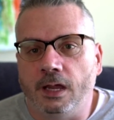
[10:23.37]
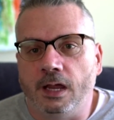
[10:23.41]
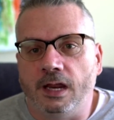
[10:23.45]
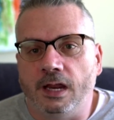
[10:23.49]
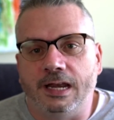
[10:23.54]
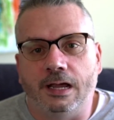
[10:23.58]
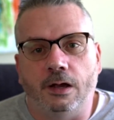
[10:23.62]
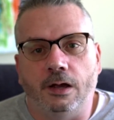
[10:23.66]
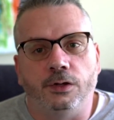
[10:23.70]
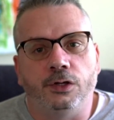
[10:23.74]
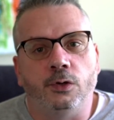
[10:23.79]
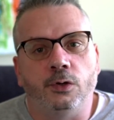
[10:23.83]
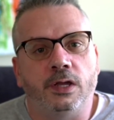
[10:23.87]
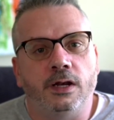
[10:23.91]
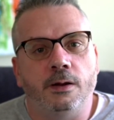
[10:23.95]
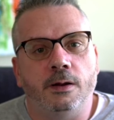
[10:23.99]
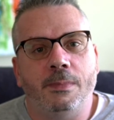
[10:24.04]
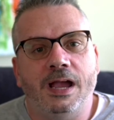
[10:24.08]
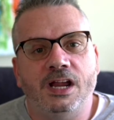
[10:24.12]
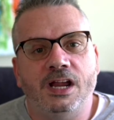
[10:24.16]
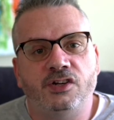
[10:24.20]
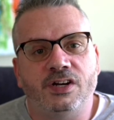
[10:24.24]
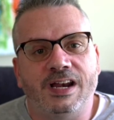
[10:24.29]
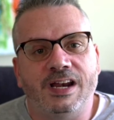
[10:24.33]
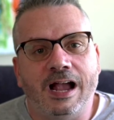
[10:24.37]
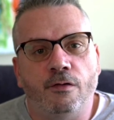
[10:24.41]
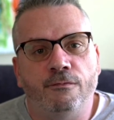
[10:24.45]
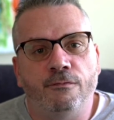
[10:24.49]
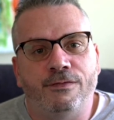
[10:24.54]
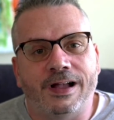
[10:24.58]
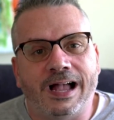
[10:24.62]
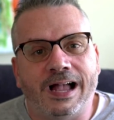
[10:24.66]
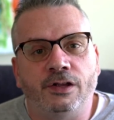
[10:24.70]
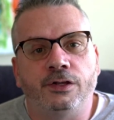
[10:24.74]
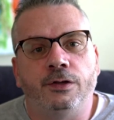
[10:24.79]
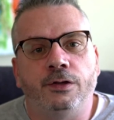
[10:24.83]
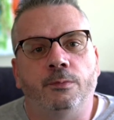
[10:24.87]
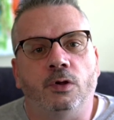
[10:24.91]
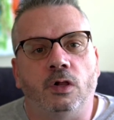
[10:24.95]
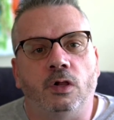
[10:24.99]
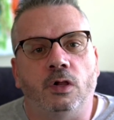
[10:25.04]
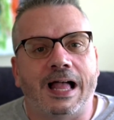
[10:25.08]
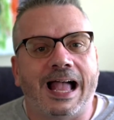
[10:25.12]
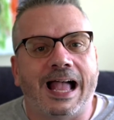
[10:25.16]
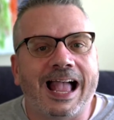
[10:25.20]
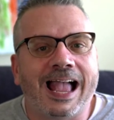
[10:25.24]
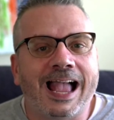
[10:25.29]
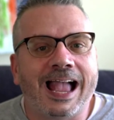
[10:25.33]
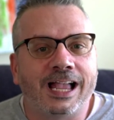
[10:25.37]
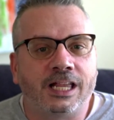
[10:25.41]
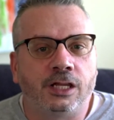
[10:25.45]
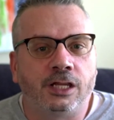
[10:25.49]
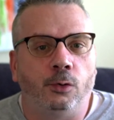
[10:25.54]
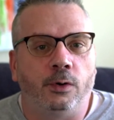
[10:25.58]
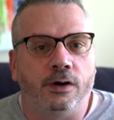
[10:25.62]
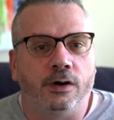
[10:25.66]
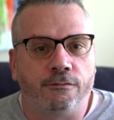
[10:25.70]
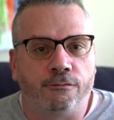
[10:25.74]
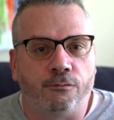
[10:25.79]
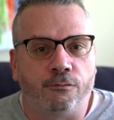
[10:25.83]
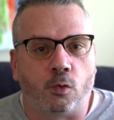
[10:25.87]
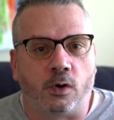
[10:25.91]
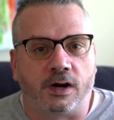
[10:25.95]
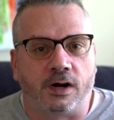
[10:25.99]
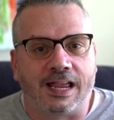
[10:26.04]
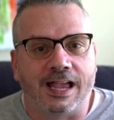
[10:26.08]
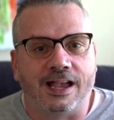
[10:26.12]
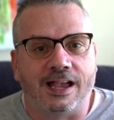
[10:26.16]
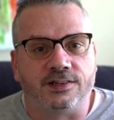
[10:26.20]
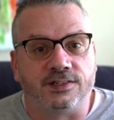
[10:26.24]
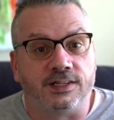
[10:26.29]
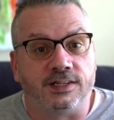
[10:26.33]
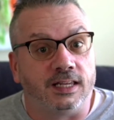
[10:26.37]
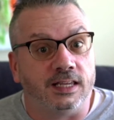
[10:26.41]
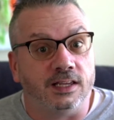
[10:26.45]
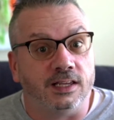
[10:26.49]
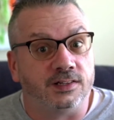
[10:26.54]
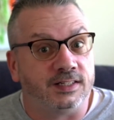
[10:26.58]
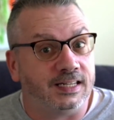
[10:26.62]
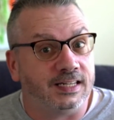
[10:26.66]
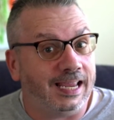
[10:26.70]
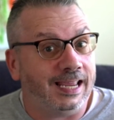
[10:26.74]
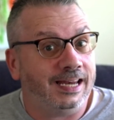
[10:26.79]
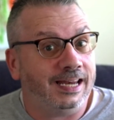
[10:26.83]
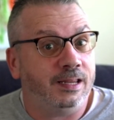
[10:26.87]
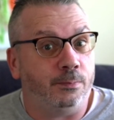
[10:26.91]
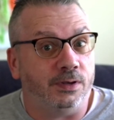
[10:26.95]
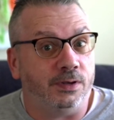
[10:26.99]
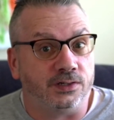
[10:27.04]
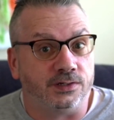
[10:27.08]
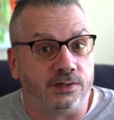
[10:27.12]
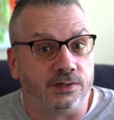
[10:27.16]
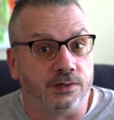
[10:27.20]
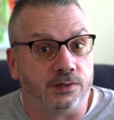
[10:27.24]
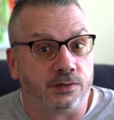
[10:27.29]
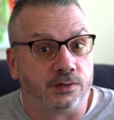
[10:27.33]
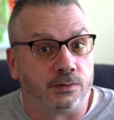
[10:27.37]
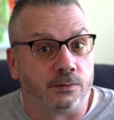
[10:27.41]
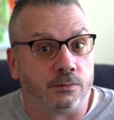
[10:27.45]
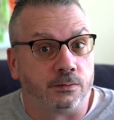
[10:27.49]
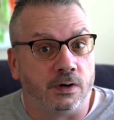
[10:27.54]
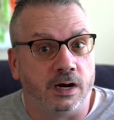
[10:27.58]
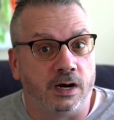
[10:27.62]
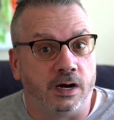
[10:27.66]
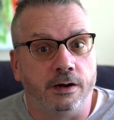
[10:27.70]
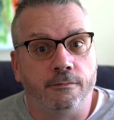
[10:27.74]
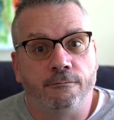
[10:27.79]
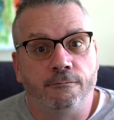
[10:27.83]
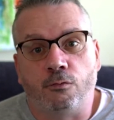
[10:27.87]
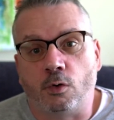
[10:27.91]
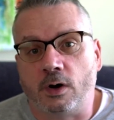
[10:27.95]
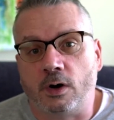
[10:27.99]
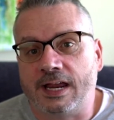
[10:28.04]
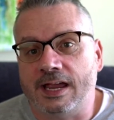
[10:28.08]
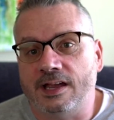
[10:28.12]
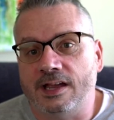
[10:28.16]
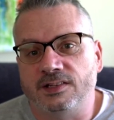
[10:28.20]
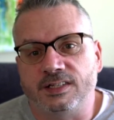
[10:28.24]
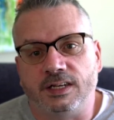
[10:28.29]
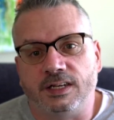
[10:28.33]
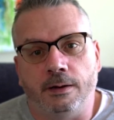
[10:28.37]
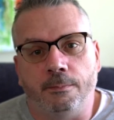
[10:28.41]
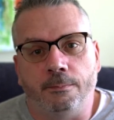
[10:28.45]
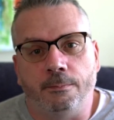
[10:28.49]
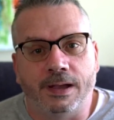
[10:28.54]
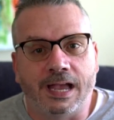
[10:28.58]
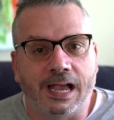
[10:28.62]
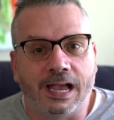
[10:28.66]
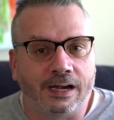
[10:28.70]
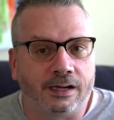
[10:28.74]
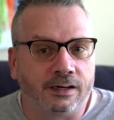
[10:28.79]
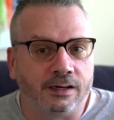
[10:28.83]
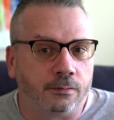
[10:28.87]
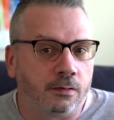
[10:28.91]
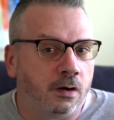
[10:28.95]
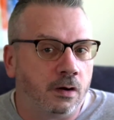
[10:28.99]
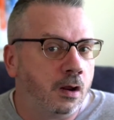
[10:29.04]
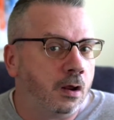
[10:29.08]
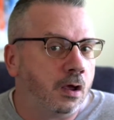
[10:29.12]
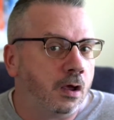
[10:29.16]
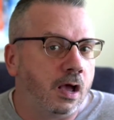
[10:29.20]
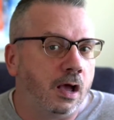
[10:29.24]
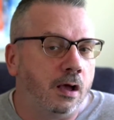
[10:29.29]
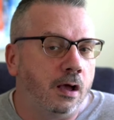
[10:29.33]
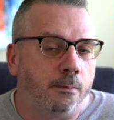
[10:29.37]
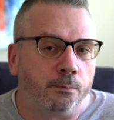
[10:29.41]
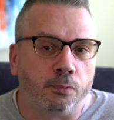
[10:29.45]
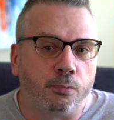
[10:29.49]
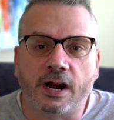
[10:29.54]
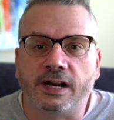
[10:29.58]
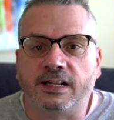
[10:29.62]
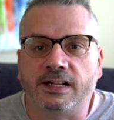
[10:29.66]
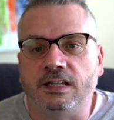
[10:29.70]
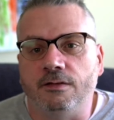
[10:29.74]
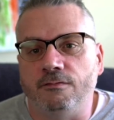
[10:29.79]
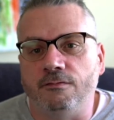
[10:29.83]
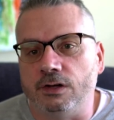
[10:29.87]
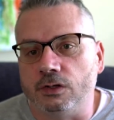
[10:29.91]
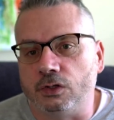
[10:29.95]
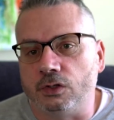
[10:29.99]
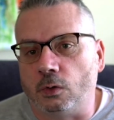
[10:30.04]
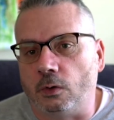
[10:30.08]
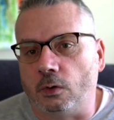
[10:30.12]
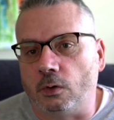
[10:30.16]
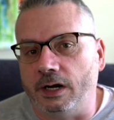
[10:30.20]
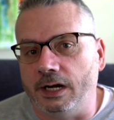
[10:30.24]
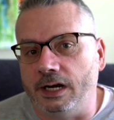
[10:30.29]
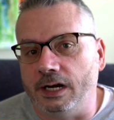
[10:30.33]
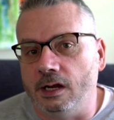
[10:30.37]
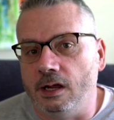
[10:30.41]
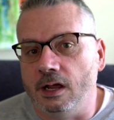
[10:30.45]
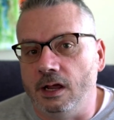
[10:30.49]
Now, you can imagine how valuable accurate forecasting is to any business, right? Forecasts impact product inventory.